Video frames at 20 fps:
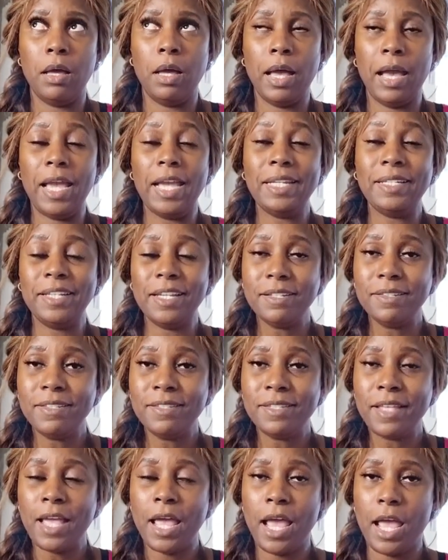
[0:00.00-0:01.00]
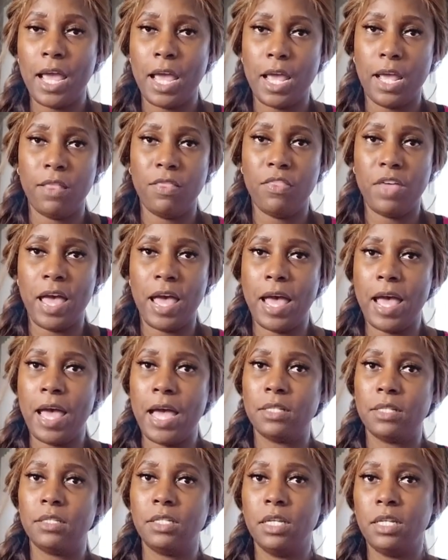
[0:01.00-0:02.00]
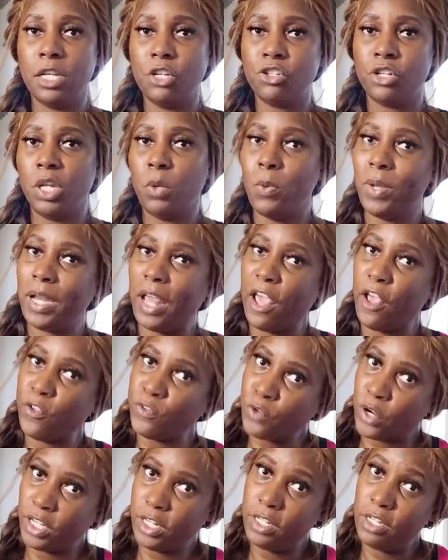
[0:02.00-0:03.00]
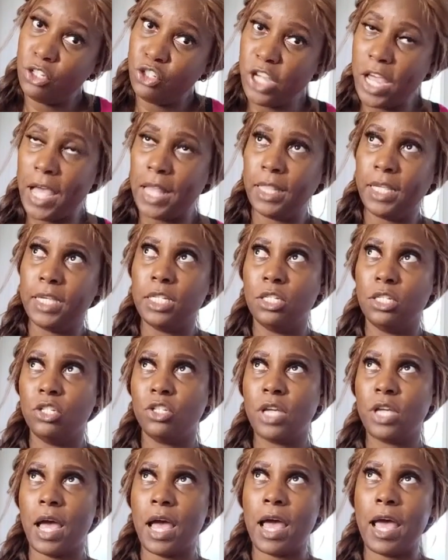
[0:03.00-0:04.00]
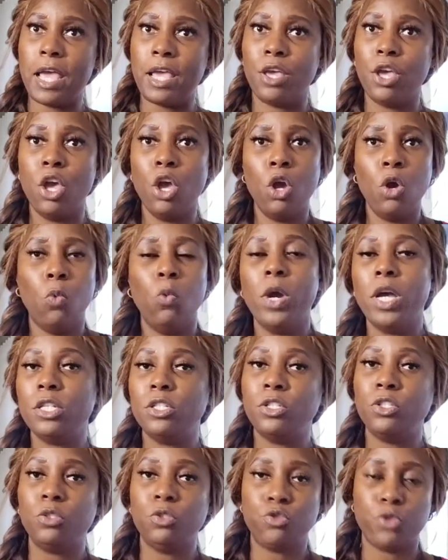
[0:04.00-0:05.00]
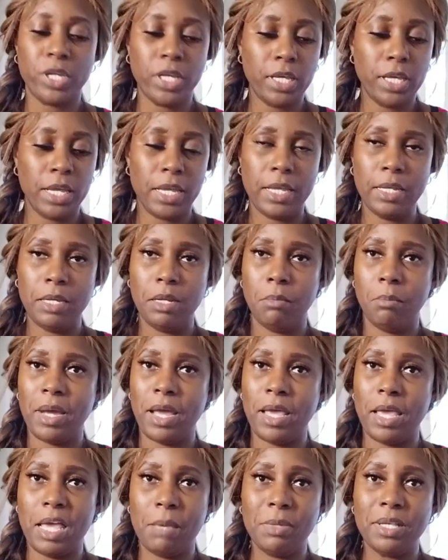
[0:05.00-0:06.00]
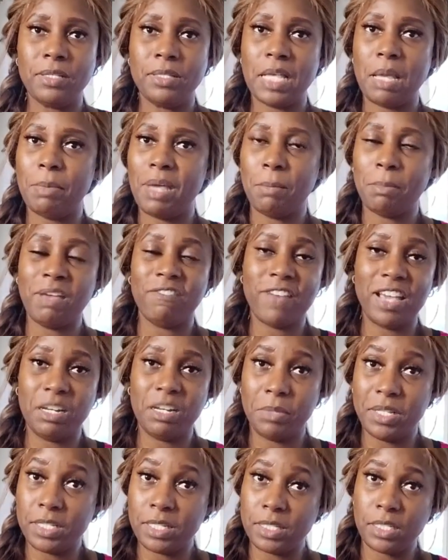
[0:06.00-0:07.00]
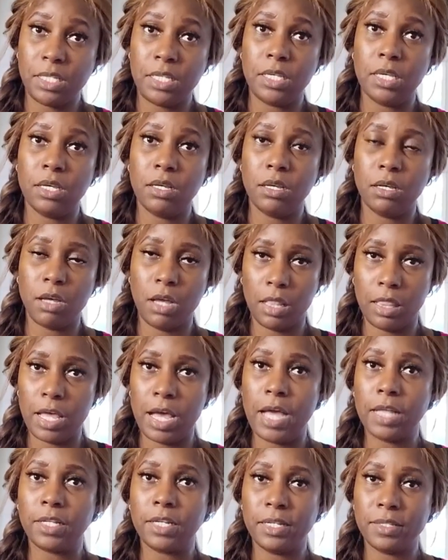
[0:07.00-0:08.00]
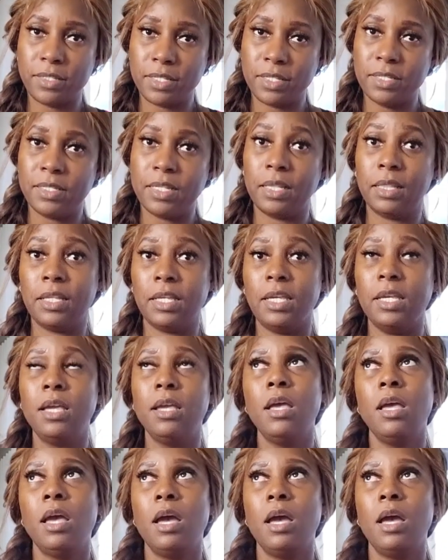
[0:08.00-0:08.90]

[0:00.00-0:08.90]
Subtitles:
I did say that initially when I started the challenge, I was drinking my MSM and my vitamin C a lot consistently.